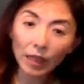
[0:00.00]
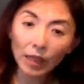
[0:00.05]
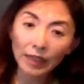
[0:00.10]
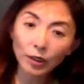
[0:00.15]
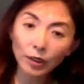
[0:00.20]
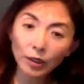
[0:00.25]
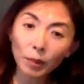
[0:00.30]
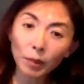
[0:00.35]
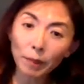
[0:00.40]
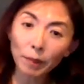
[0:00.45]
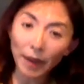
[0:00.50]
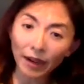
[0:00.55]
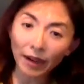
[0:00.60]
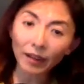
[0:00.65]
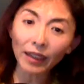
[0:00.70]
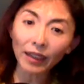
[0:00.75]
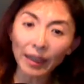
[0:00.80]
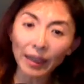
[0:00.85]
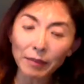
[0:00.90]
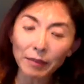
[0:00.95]
So the
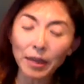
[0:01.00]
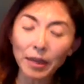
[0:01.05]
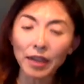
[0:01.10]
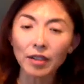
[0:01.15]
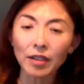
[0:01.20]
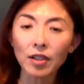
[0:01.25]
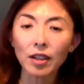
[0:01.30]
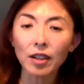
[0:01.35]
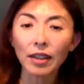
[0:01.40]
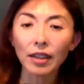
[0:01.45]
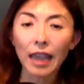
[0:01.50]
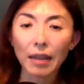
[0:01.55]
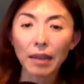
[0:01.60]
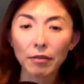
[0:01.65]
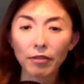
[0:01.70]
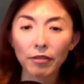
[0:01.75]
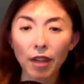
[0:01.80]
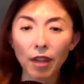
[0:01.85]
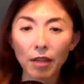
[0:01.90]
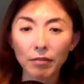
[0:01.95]
bear image came
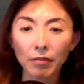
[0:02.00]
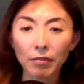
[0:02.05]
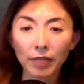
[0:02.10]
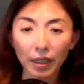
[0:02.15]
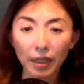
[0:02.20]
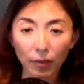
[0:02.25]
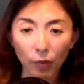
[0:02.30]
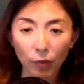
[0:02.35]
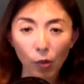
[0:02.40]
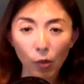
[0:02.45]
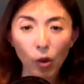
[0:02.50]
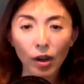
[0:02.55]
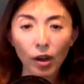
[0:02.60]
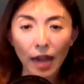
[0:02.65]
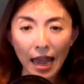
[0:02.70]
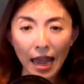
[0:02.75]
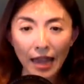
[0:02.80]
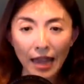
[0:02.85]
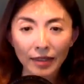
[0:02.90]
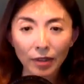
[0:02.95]
from like 4
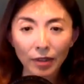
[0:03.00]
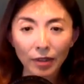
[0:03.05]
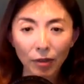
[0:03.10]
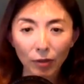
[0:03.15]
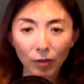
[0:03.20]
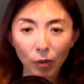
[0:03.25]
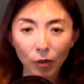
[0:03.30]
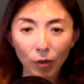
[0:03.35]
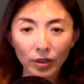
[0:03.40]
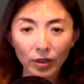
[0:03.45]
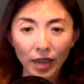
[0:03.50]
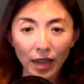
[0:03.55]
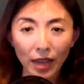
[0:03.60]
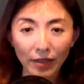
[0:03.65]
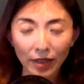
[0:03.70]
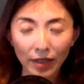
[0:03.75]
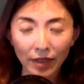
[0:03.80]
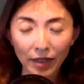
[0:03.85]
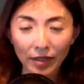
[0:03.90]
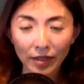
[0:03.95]
legs, of course,
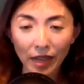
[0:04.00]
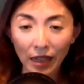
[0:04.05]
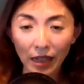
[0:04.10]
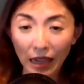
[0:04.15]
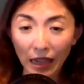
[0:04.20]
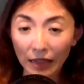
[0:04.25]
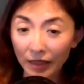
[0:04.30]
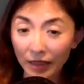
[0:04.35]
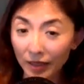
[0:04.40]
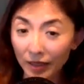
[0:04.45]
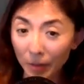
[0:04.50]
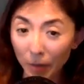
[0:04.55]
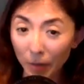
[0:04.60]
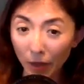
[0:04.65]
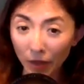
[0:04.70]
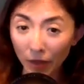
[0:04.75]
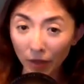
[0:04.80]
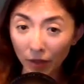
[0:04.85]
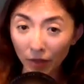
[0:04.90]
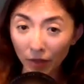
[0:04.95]
and this, I guess, is the
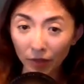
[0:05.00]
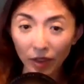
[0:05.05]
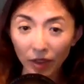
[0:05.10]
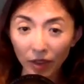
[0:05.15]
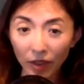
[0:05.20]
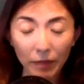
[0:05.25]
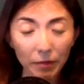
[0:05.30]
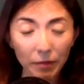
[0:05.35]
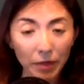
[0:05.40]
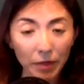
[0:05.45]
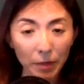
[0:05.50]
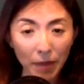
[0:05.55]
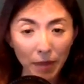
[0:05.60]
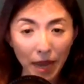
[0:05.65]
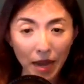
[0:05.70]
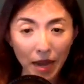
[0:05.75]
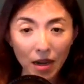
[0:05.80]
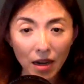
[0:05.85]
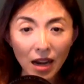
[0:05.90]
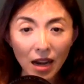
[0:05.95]
butt of the
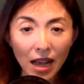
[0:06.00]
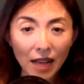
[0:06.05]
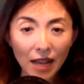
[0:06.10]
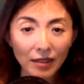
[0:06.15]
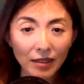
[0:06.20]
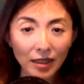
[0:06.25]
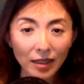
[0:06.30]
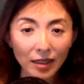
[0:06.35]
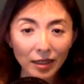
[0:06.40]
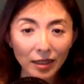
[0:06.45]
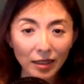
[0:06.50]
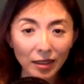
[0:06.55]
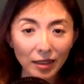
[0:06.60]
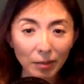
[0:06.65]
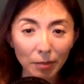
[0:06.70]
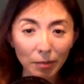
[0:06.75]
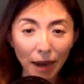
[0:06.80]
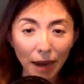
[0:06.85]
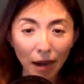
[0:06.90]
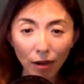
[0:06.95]
bear. This is
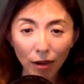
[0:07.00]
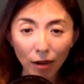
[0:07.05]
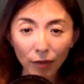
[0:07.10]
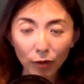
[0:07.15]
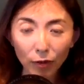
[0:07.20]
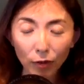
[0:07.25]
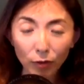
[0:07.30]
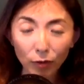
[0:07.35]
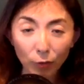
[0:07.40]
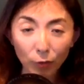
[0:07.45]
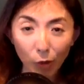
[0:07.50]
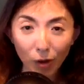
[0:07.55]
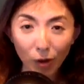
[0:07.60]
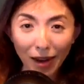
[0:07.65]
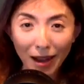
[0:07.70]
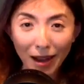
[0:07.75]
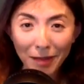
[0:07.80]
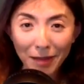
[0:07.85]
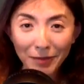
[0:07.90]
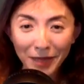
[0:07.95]
the powerful
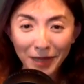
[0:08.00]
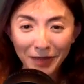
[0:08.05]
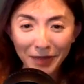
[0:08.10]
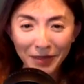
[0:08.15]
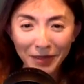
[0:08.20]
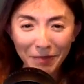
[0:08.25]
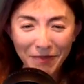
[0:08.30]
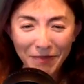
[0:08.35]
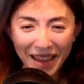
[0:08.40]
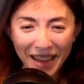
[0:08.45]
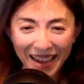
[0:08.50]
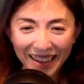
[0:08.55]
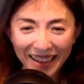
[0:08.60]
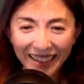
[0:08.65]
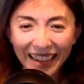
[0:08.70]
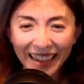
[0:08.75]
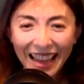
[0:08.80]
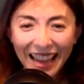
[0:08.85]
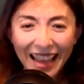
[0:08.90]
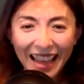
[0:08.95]
forearm of the bear.
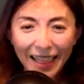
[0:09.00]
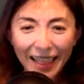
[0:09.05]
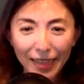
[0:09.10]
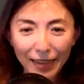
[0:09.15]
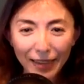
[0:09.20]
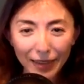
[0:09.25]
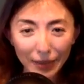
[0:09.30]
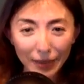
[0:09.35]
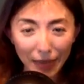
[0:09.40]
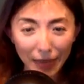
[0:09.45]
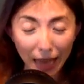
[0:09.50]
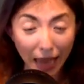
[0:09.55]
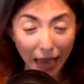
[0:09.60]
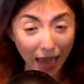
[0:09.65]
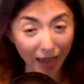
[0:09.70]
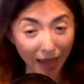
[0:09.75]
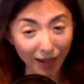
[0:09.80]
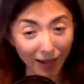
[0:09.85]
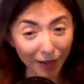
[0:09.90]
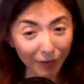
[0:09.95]
This is the
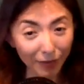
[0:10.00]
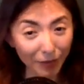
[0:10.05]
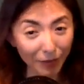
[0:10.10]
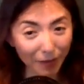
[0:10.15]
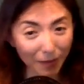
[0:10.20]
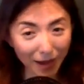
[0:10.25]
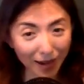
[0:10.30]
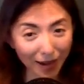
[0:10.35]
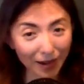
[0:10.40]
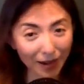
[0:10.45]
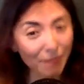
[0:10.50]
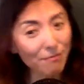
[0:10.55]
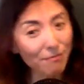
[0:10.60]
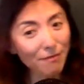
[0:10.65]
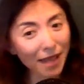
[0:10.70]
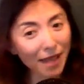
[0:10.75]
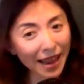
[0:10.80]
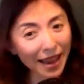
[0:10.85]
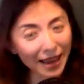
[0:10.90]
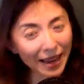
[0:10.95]
head of the bear,
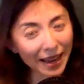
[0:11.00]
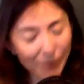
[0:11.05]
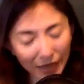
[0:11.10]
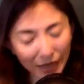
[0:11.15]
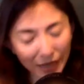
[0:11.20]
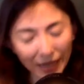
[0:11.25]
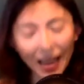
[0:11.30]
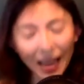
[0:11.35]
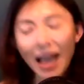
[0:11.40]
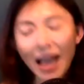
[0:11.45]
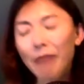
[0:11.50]
maybe.